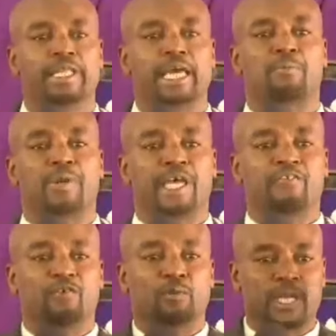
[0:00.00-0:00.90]
They are
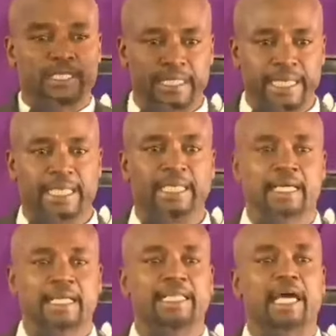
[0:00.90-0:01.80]
praying for
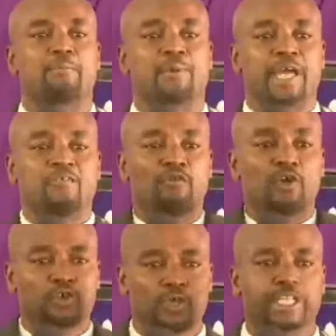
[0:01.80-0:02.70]
president. They are praying
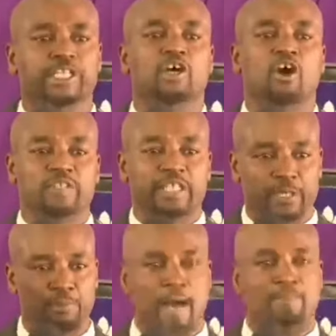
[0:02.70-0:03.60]
for unity of
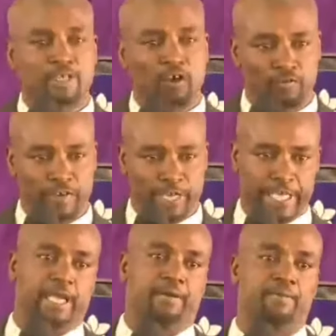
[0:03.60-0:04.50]
the Republic of
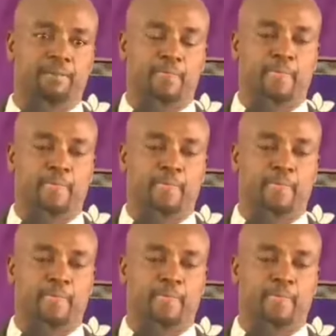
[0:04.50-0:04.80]
Kenya.